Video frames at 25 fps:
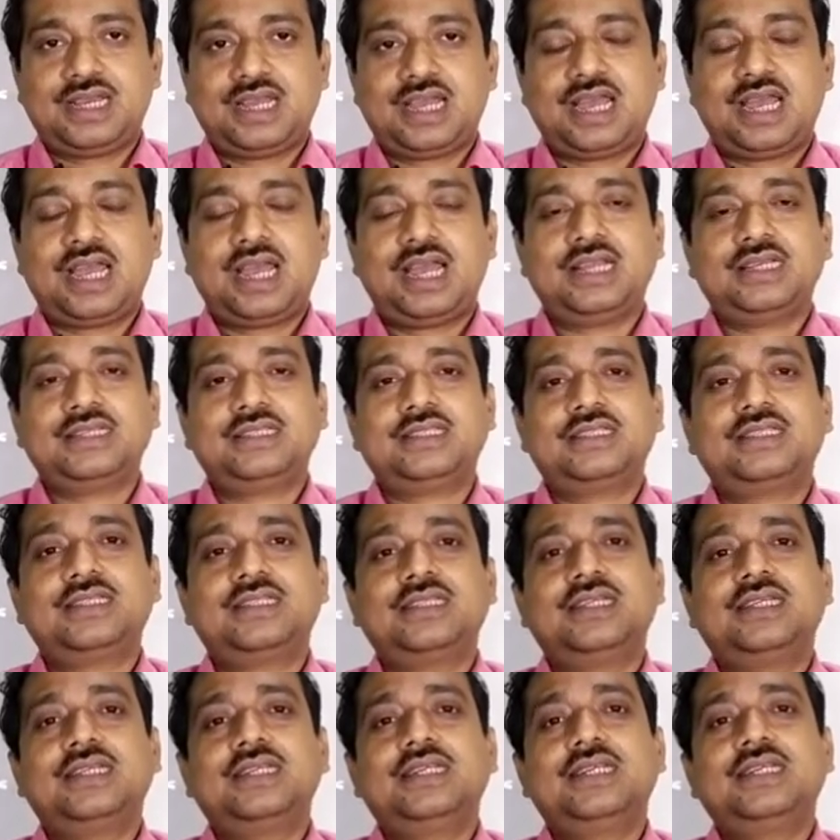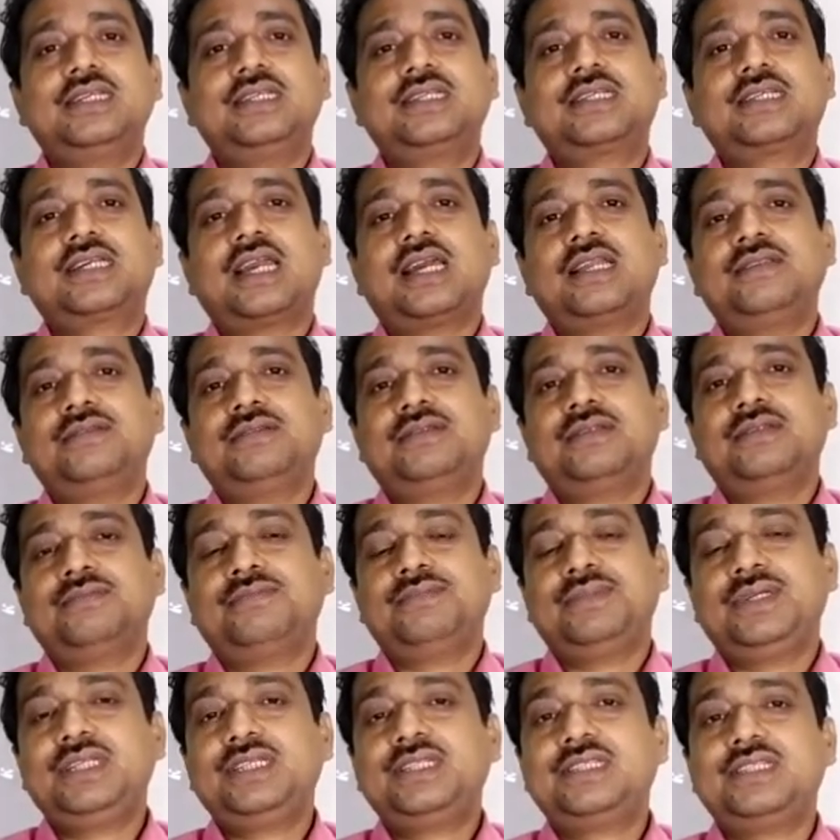and it
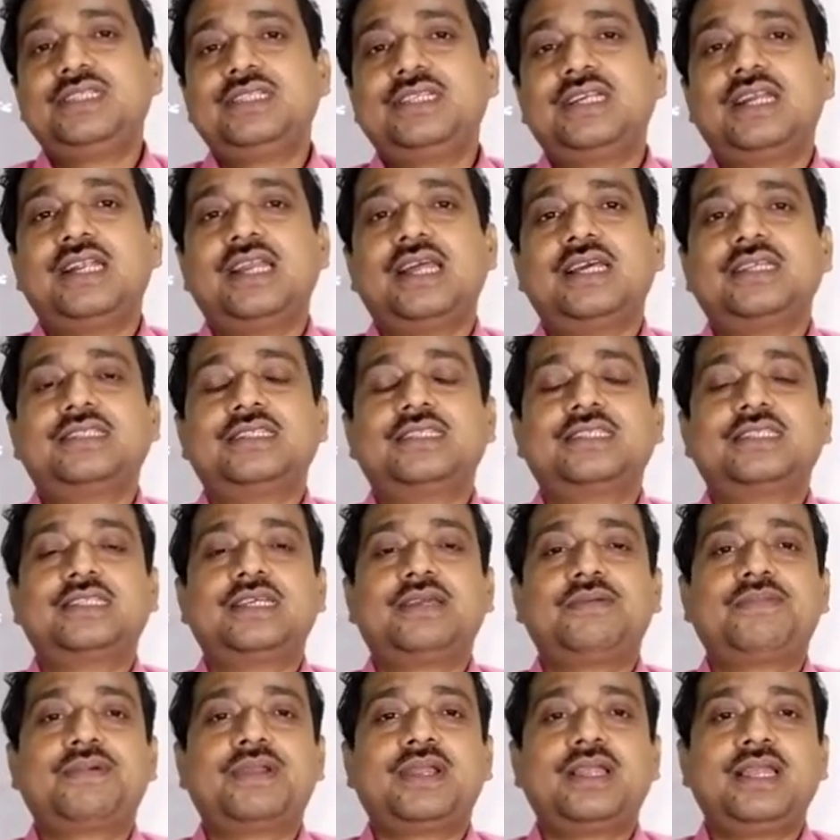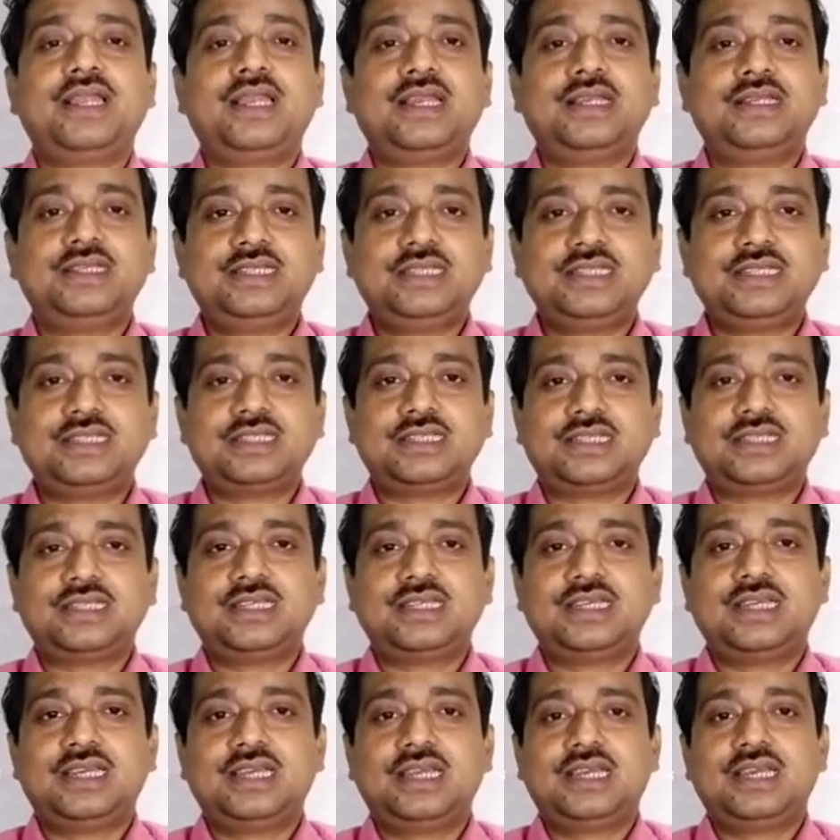can be treated as a separate entity.
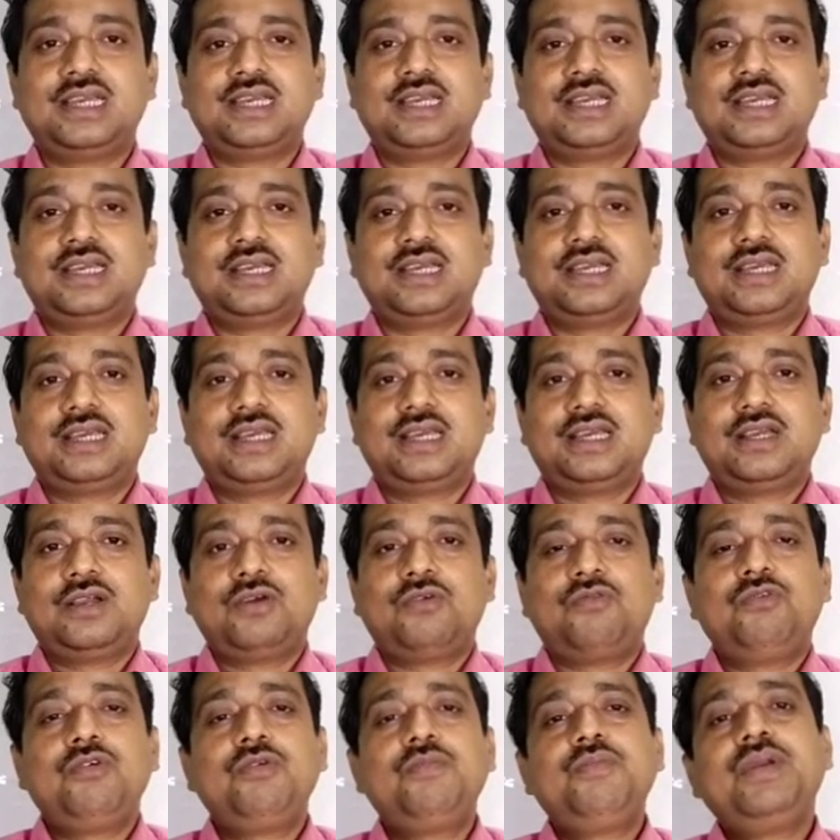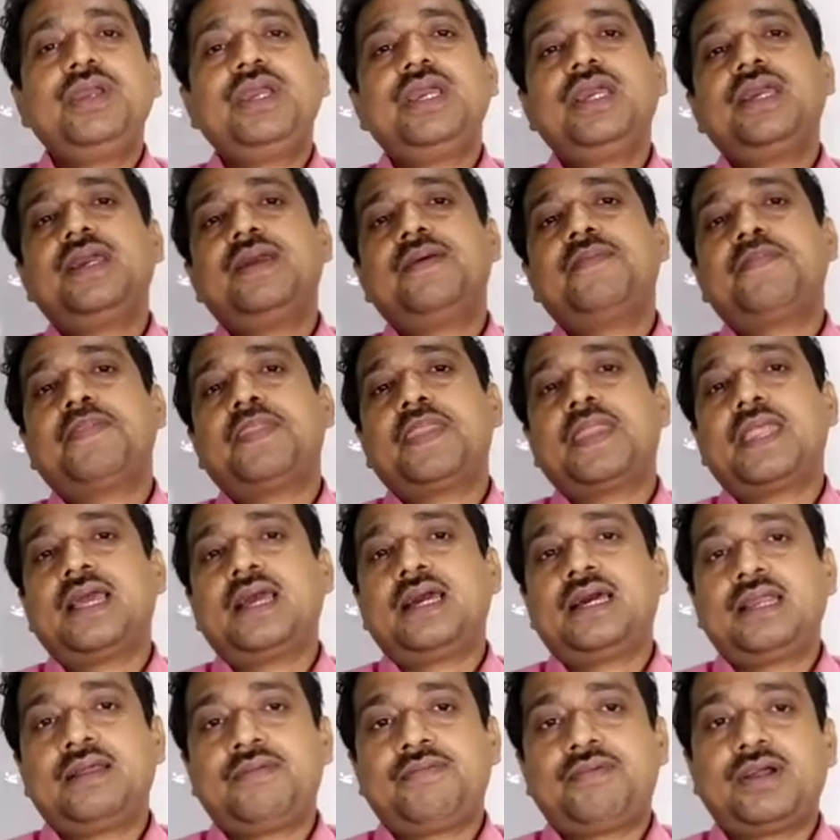We may
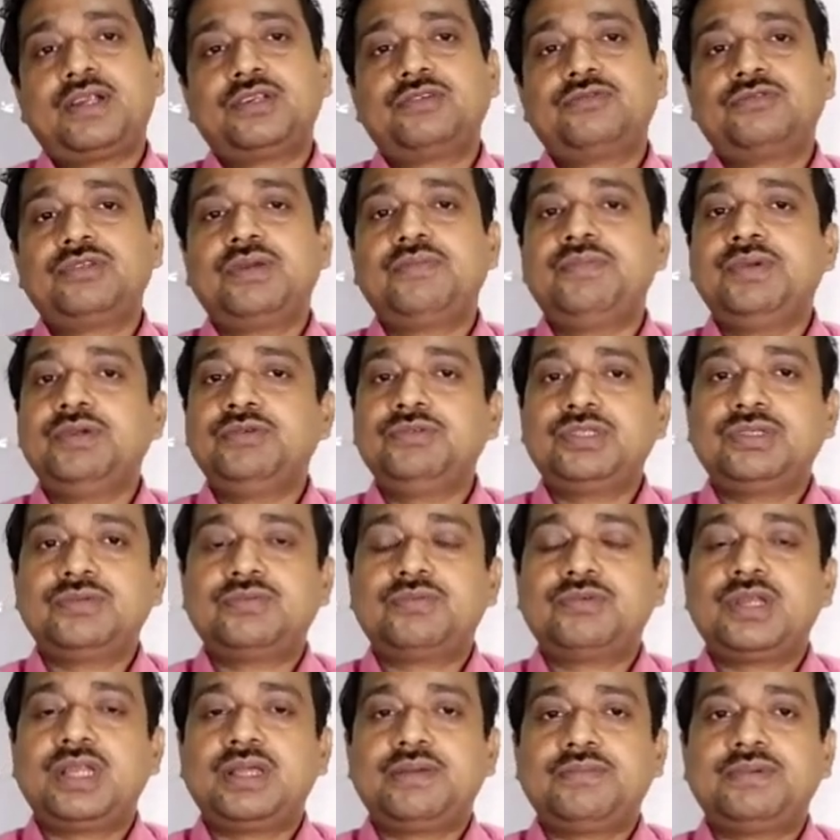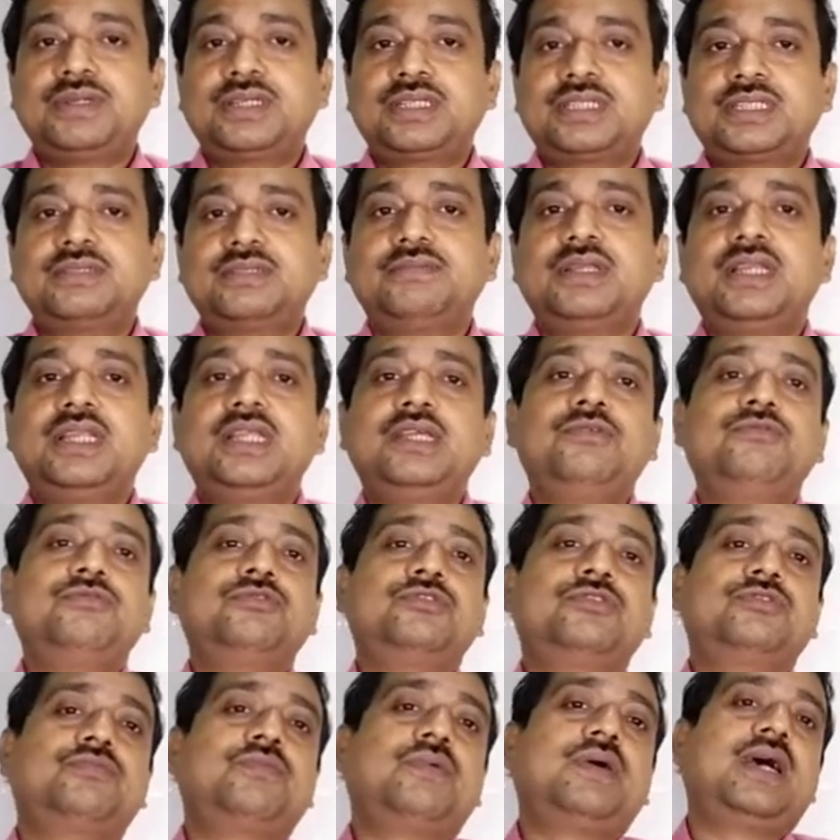refer to a beautiful epic simile
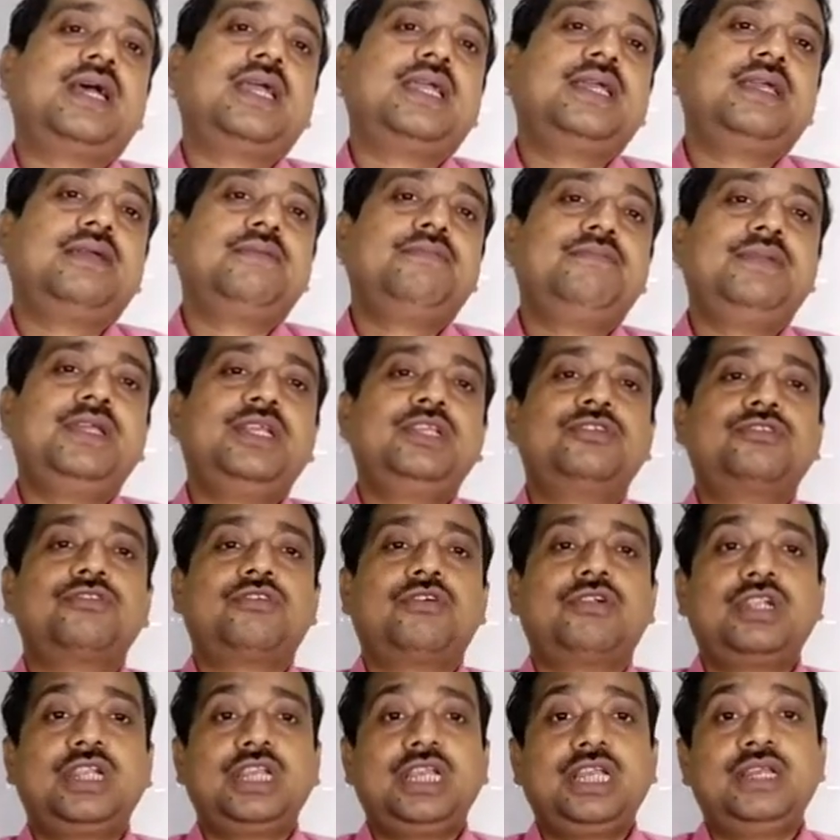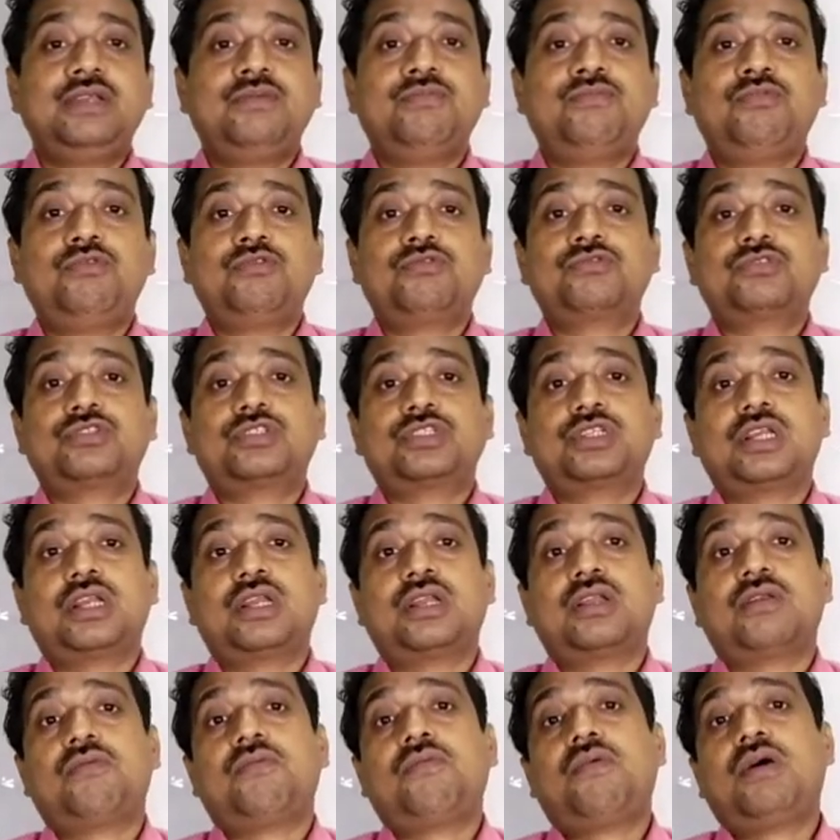used by Milton in Books
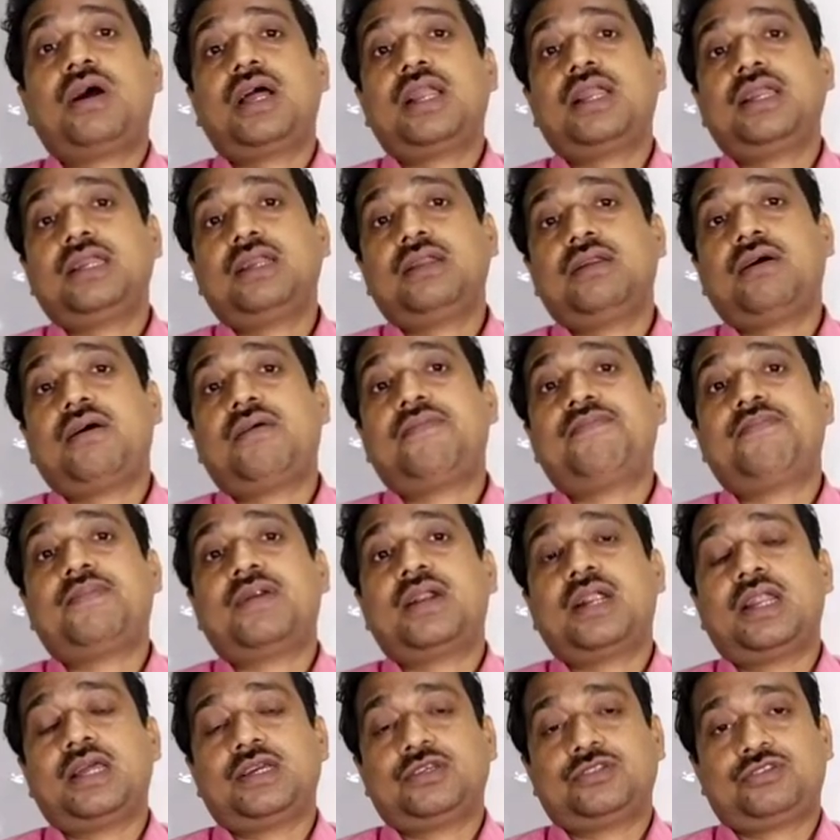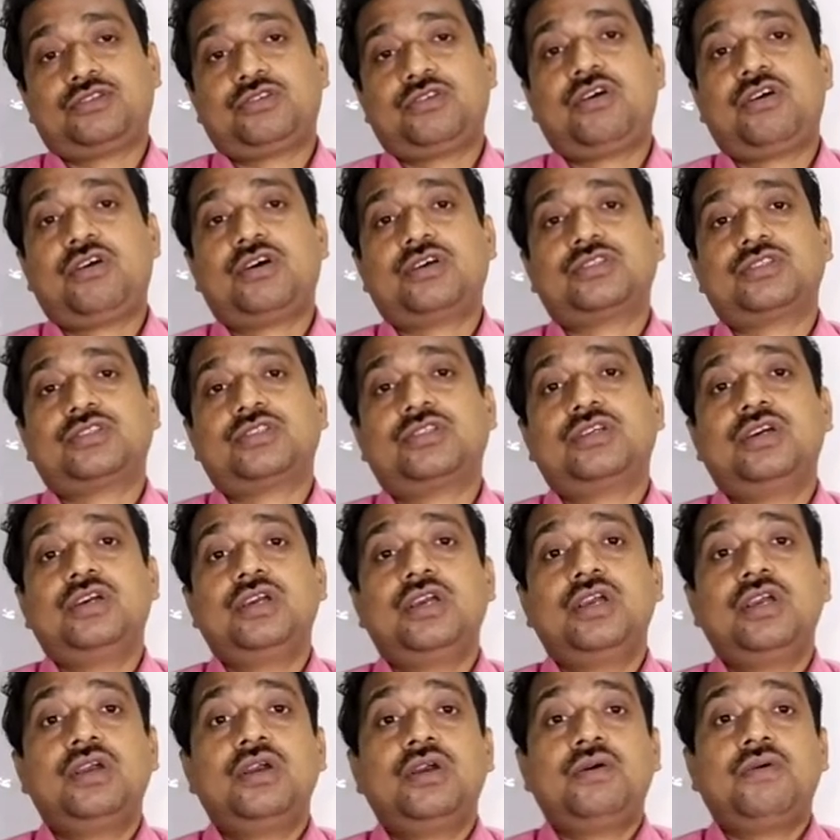1 of Paradise Lost,
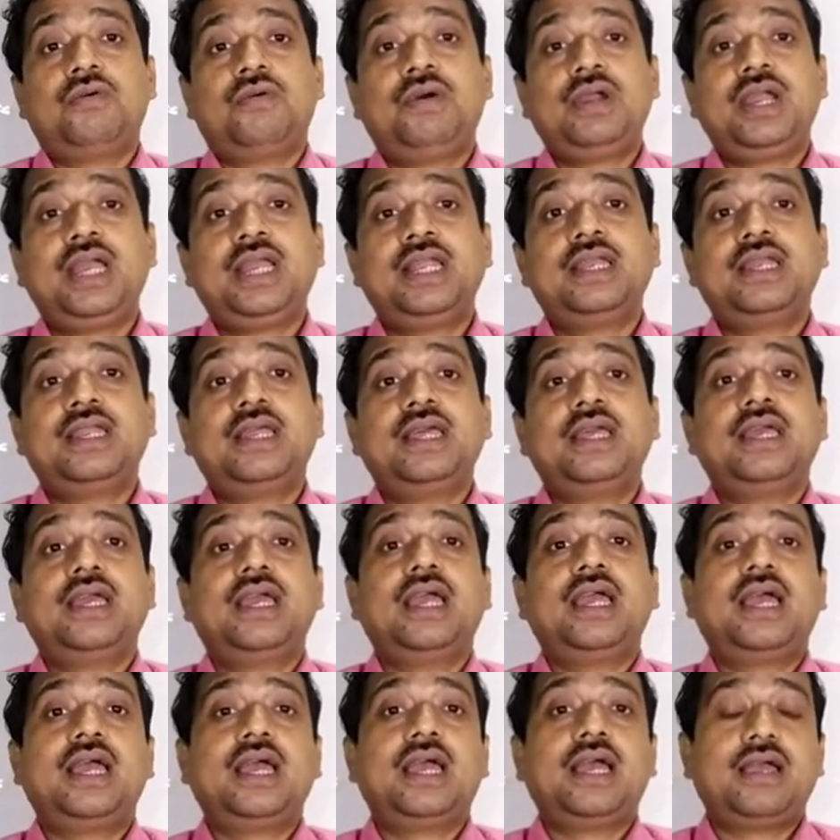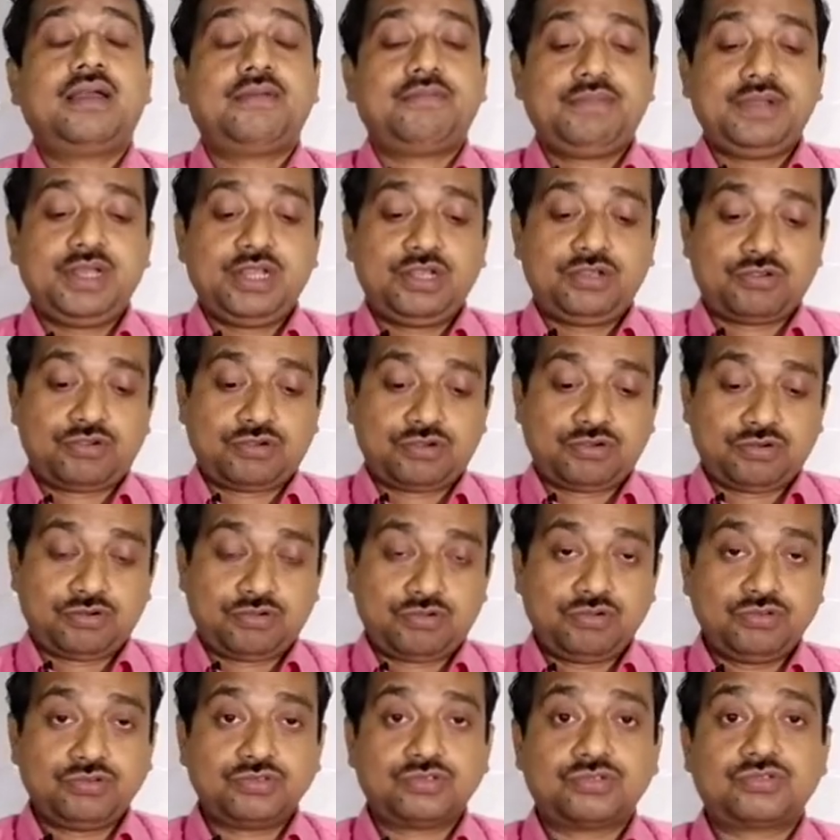when Milton
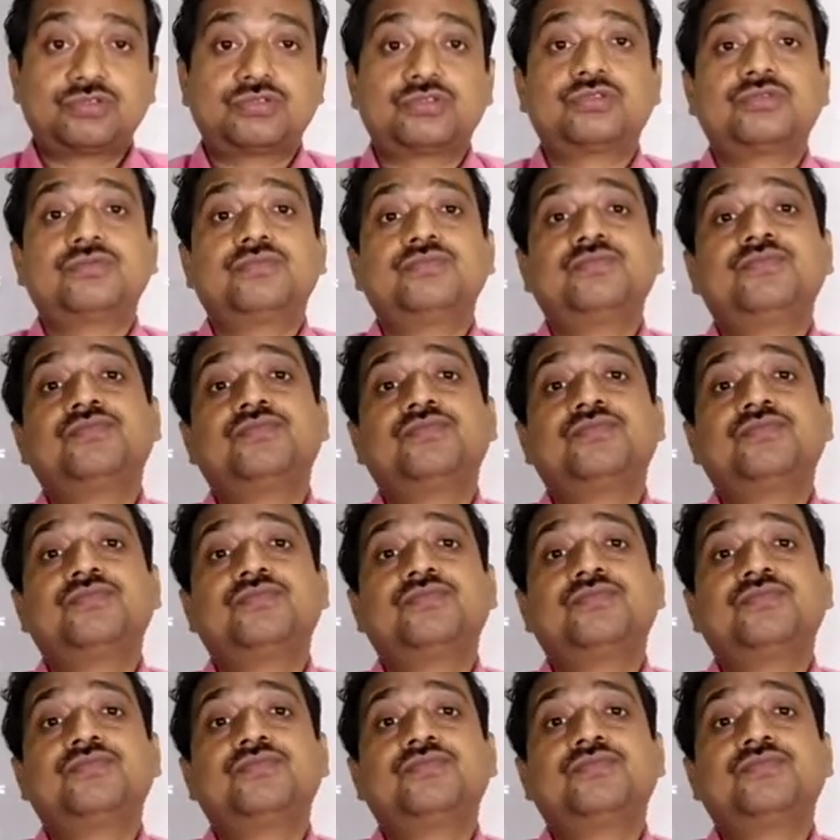goes